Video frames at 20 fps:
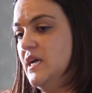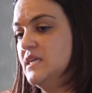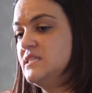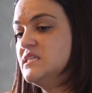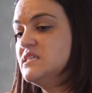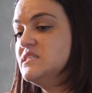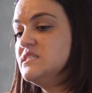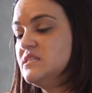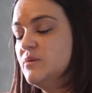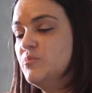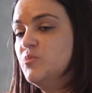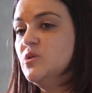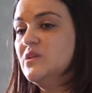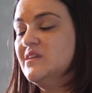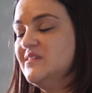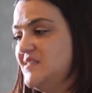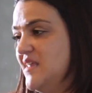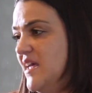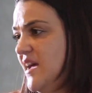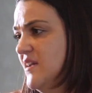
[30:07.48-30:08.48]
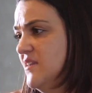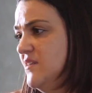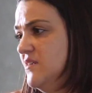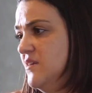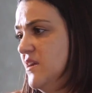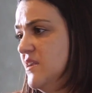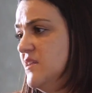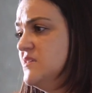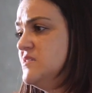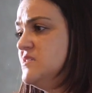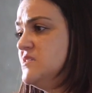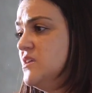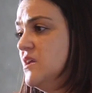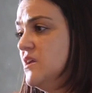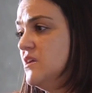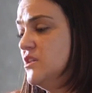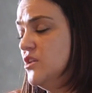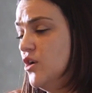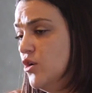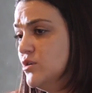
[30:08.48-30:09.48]
It's as simple as that and as
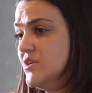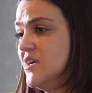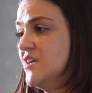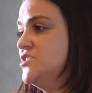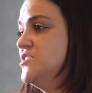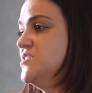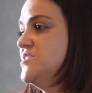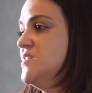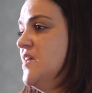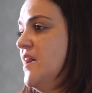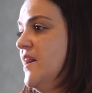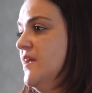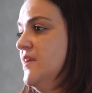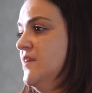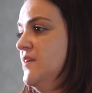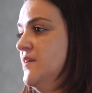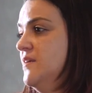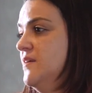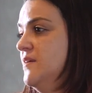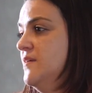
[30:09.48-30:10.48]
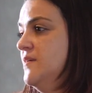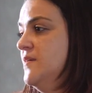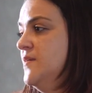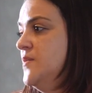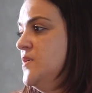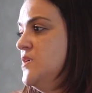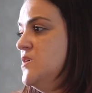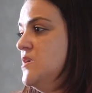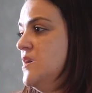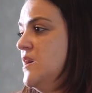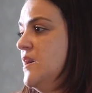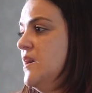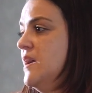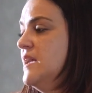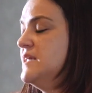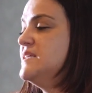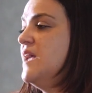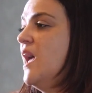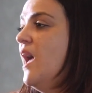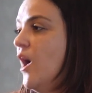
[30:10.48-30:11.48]
low touch as that.
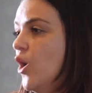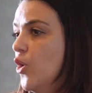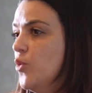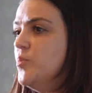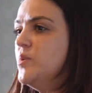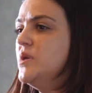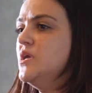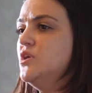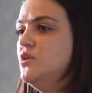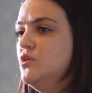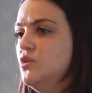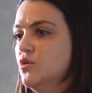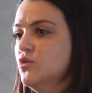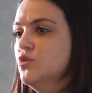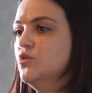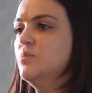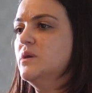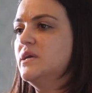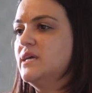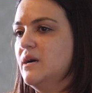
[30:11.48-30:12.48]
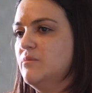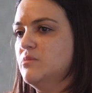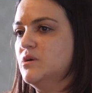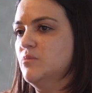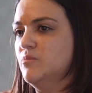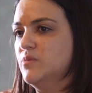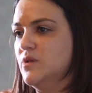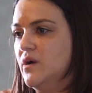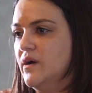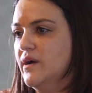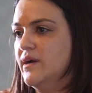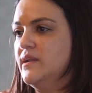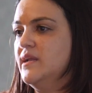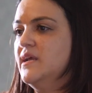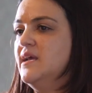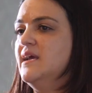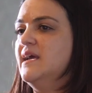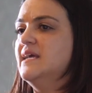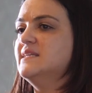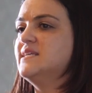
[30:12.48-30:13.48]
It's helping you become compliant.
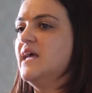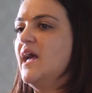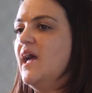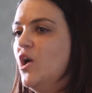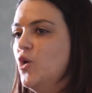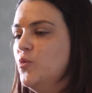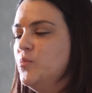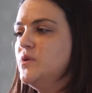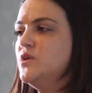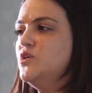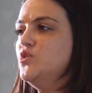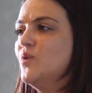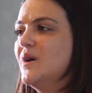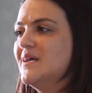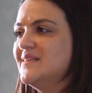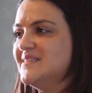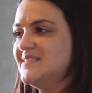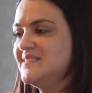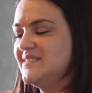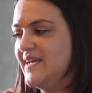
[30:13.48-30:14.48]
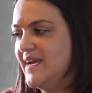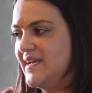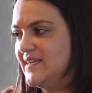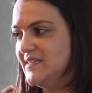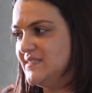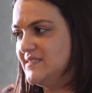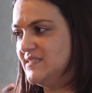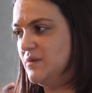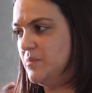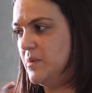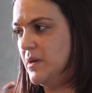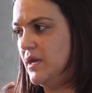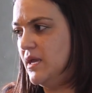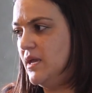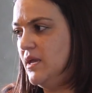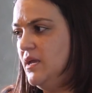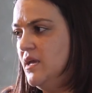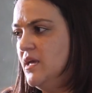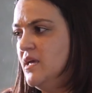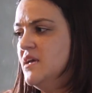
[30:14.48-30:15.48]
It's helping you understand
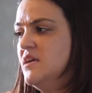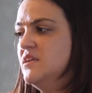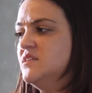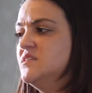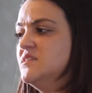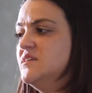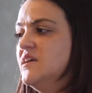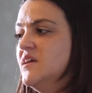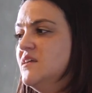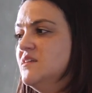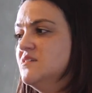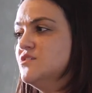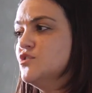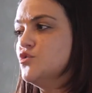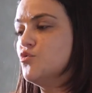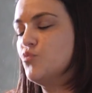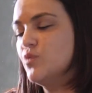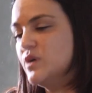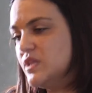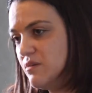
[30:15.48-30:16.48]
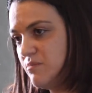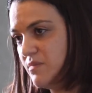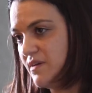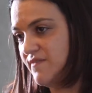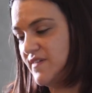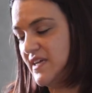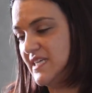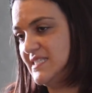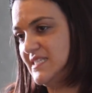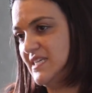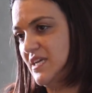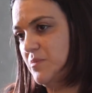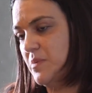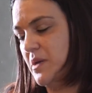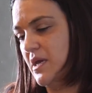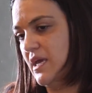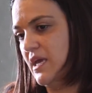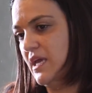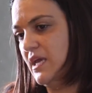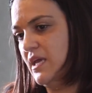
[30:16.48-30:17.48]
STP to get into the rhythm of
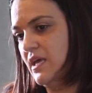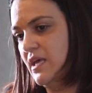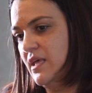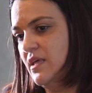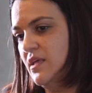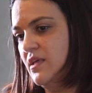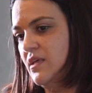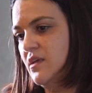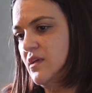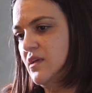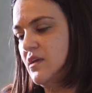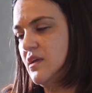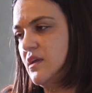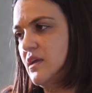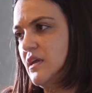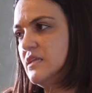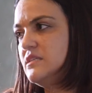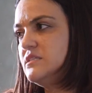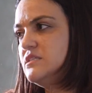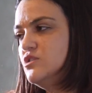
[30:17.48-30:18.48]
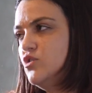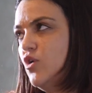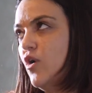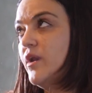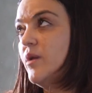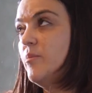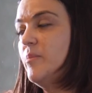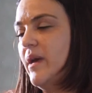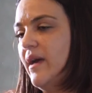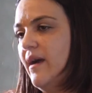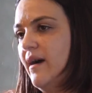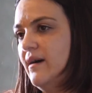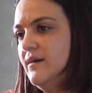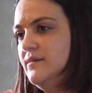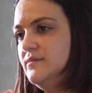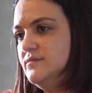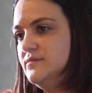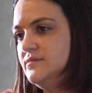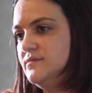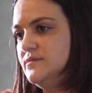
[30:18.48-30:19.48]
STP. It's not
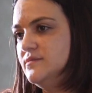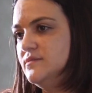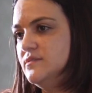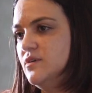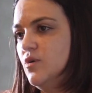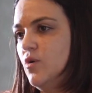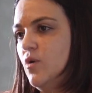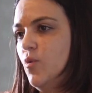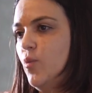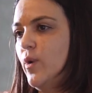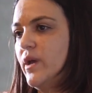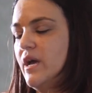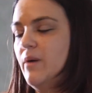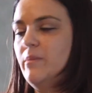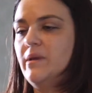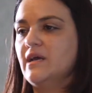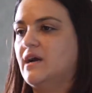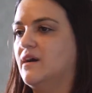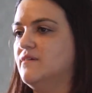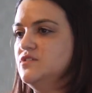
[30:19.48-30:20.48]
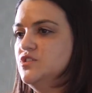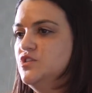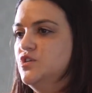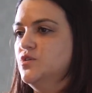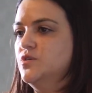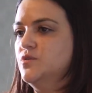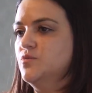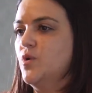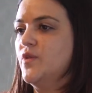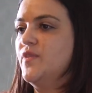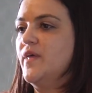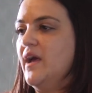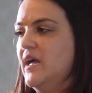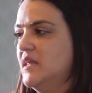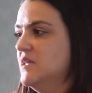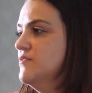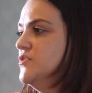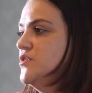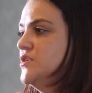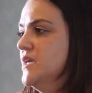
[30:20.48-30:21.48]
about, we're coming after you, what the
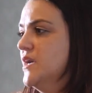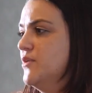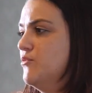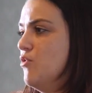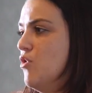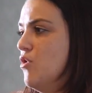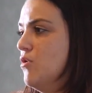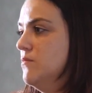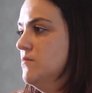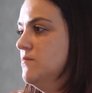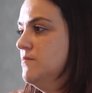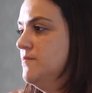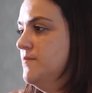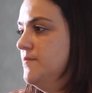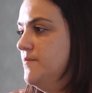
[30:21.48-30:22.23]
hell have you done wrong?